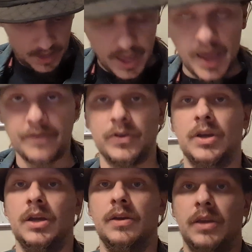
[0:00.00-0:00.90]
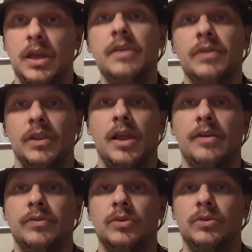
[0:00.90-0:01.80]
At every even
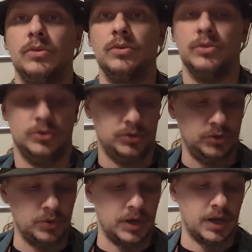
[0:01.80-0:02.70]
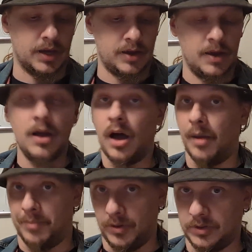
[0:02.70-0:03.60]
level, you get
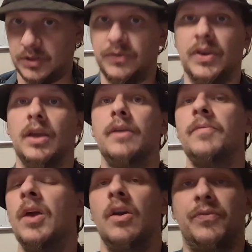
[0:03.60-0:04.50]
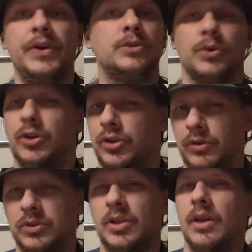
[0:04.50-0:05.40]
a bonus feat. Feats were a
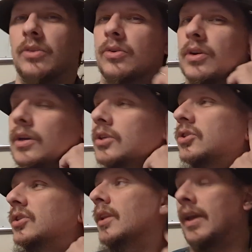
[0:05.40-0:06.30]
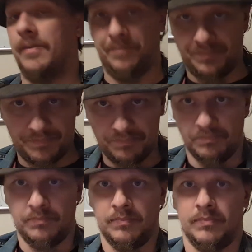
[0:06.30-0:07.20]
huge thing in 3rd edition. Like,
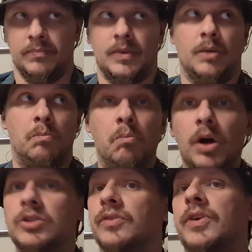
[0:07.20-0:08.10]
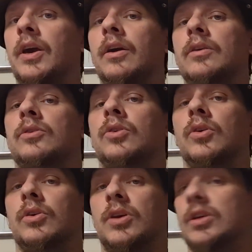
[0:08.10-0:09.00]
much of
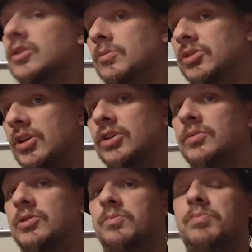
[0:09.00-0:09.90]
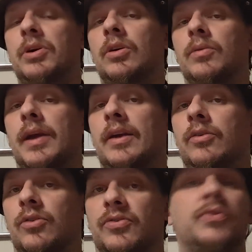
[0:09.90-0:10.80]
character customization was built
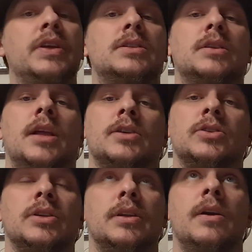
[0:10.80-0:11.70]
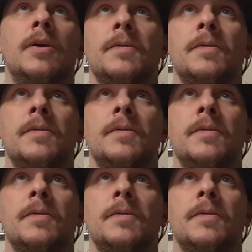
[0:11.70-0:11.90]
around your feat selection.